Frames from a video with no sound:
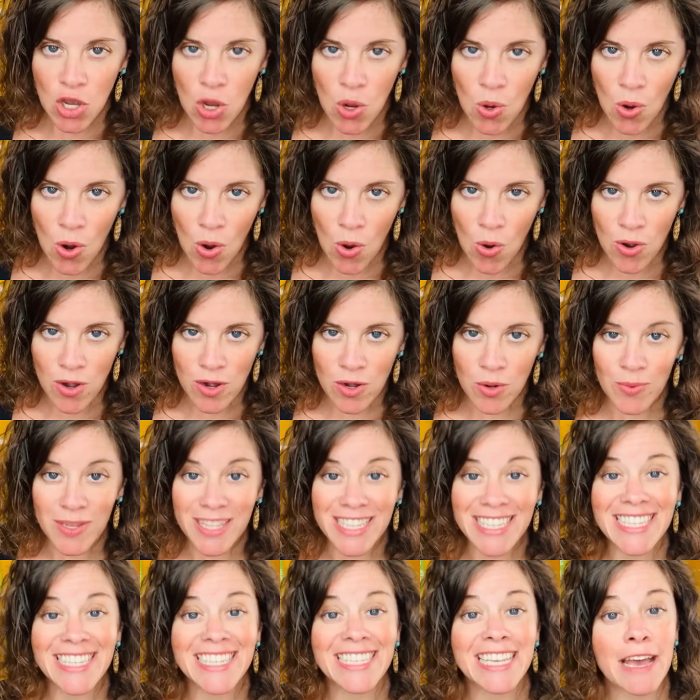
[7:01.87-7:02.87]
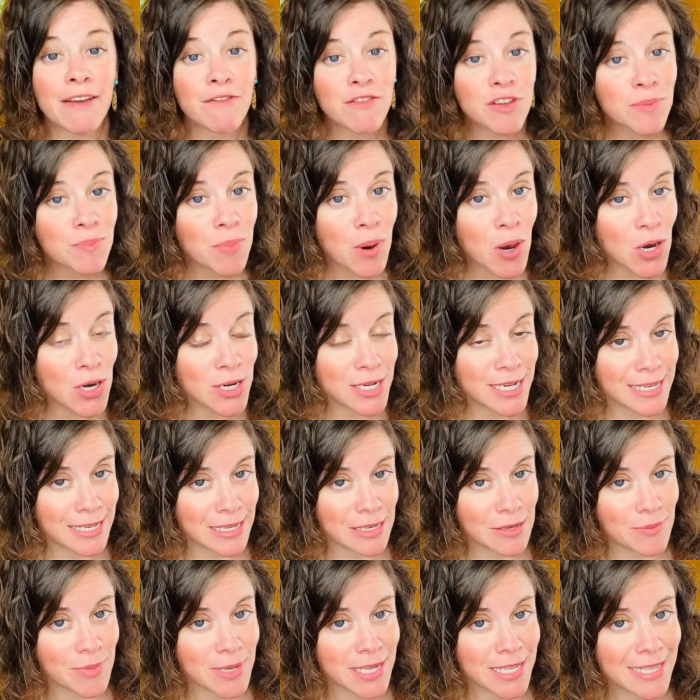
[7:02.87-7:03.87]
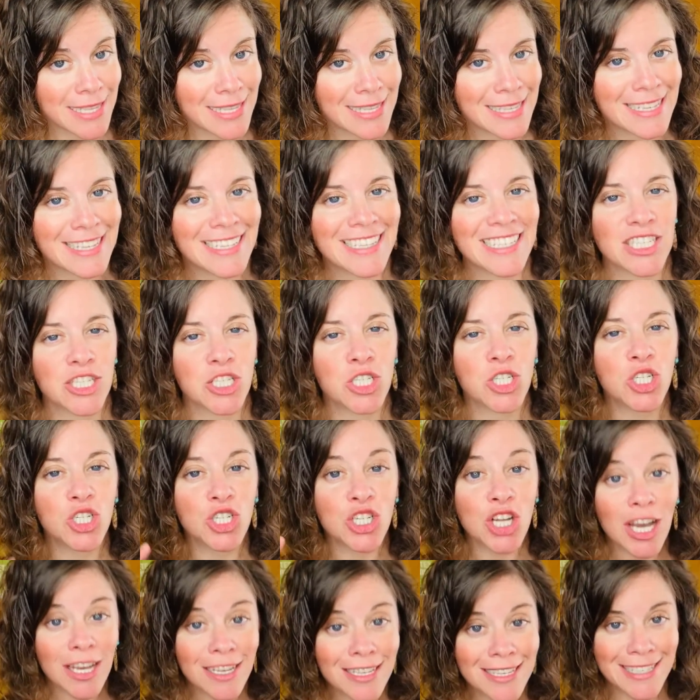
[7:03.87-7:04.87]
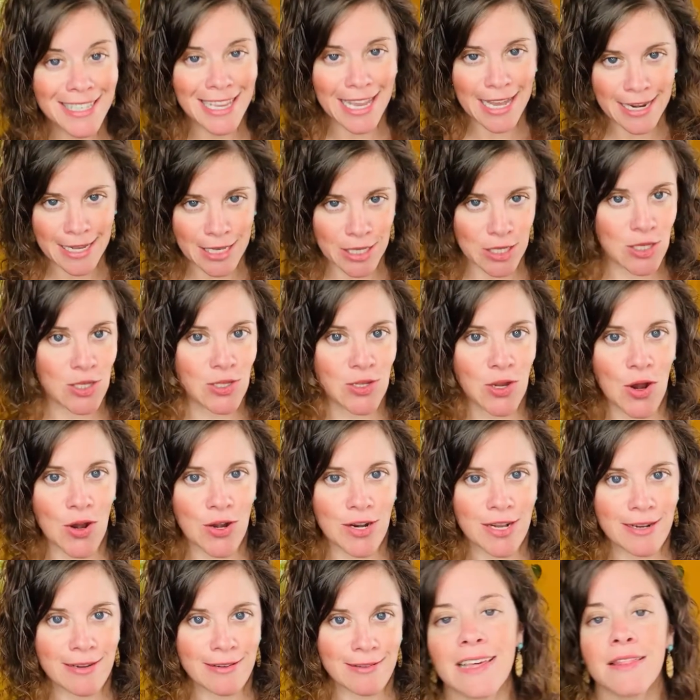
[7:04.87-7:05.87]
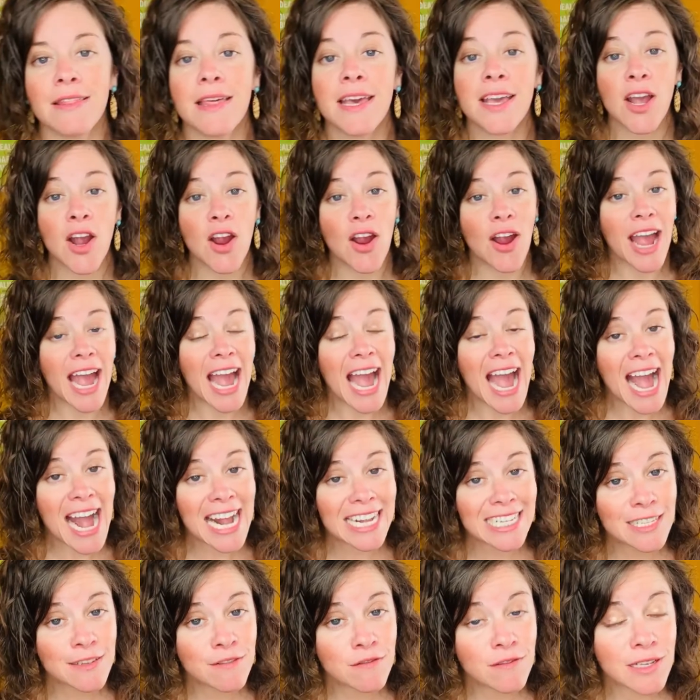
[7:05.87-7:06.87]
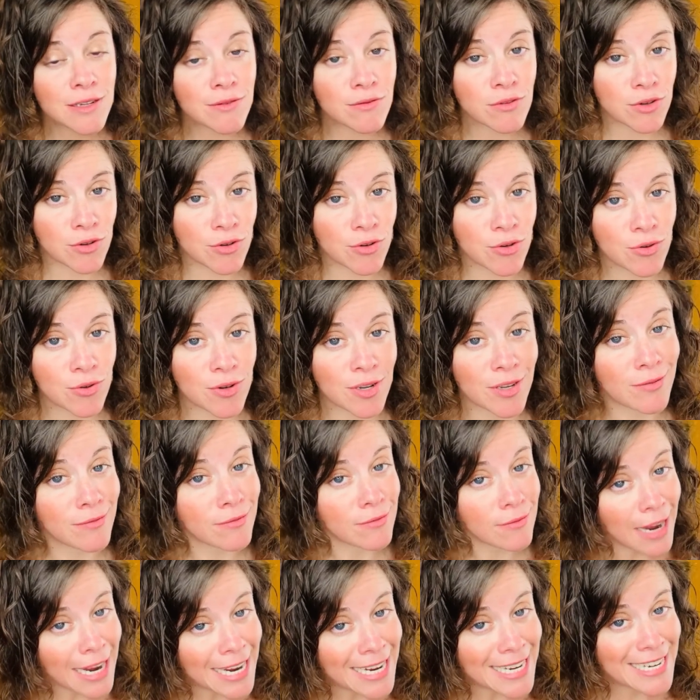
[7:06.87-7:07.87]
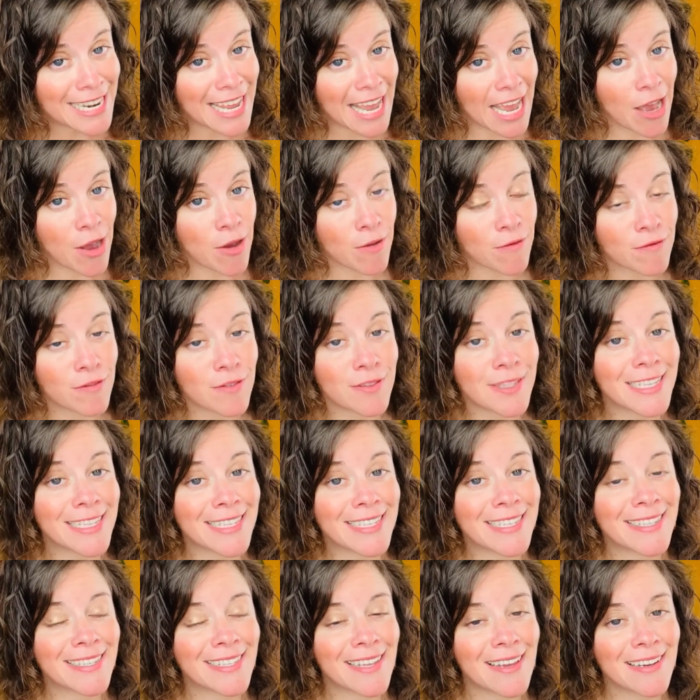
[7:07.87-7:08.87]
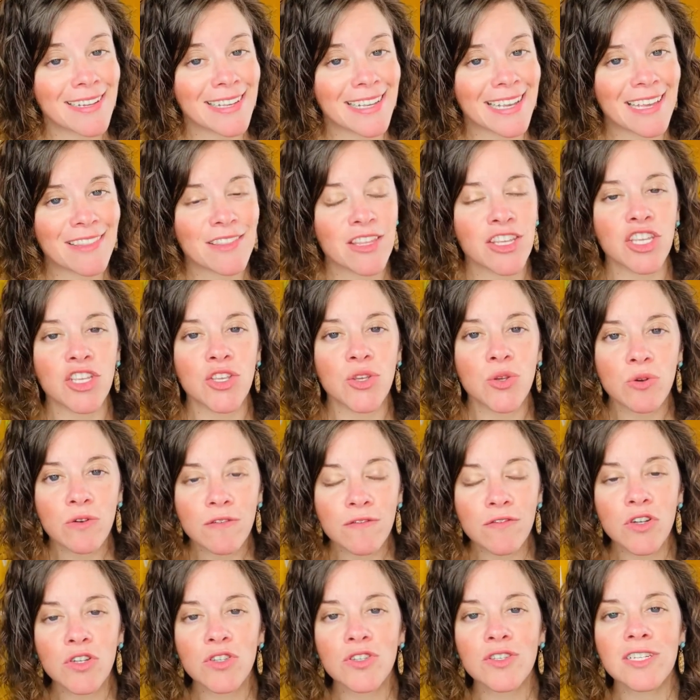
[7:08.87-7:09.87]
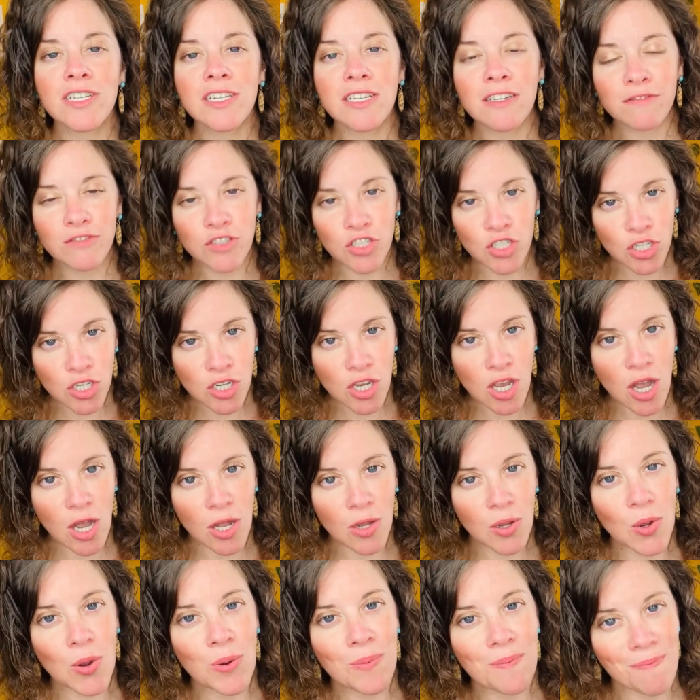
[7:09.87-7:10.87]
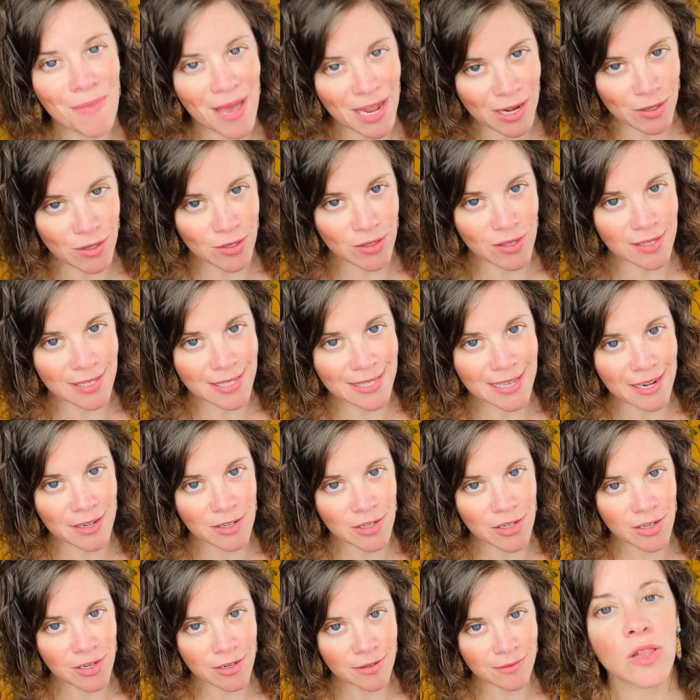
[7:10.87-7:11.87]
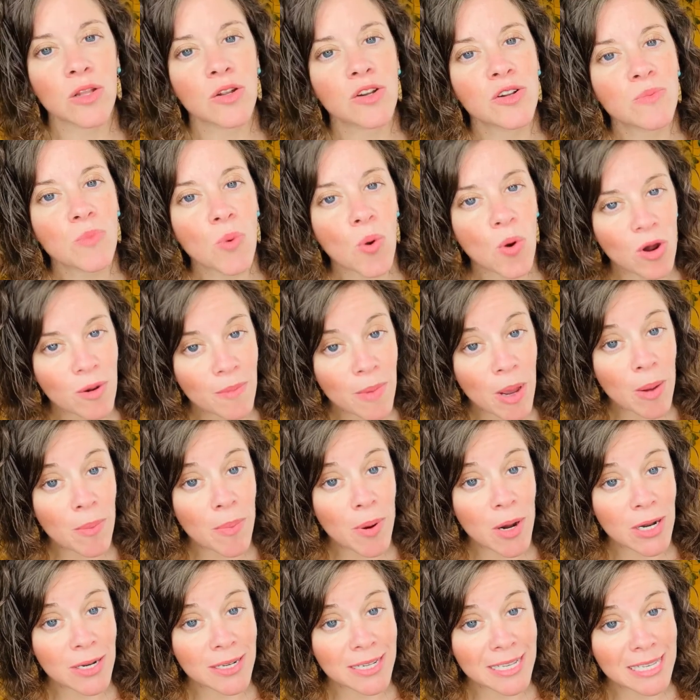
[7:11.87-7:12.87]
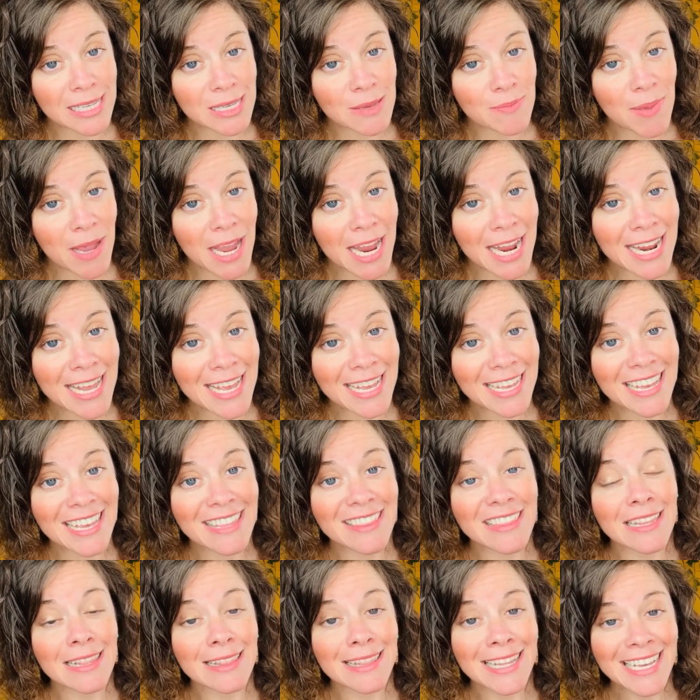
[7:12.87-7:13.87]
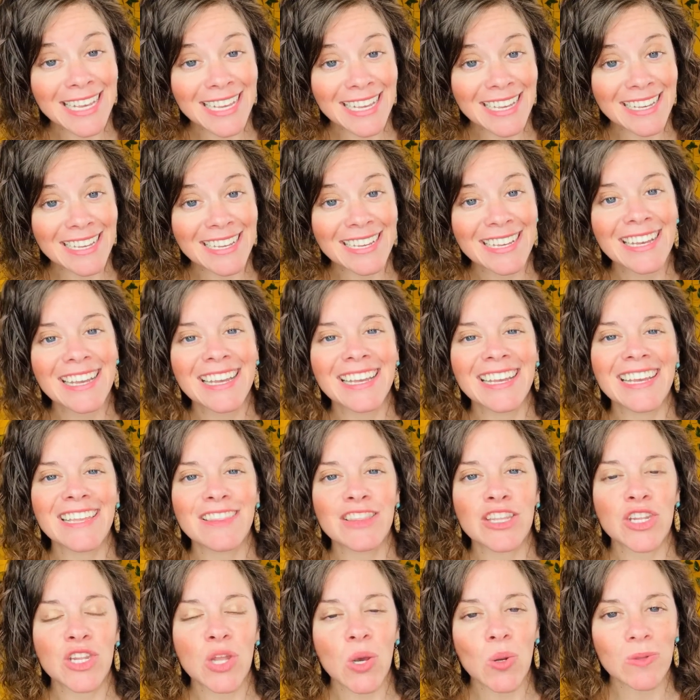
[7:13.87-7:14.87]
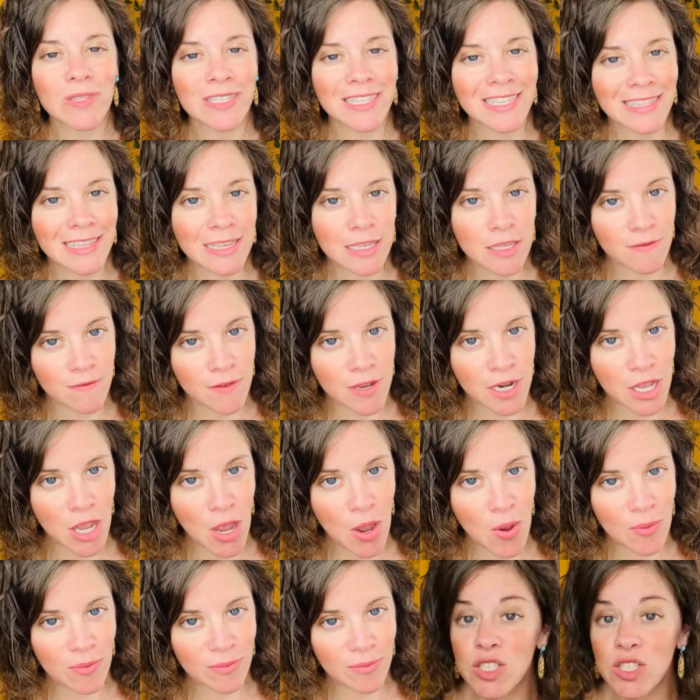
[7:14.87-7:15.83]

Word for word: cohort with 7 participants is just getting started. They are actively recruiting right now for this study at the University of Chicago Medical Center. Learn more about participating in the link in the notes in this video.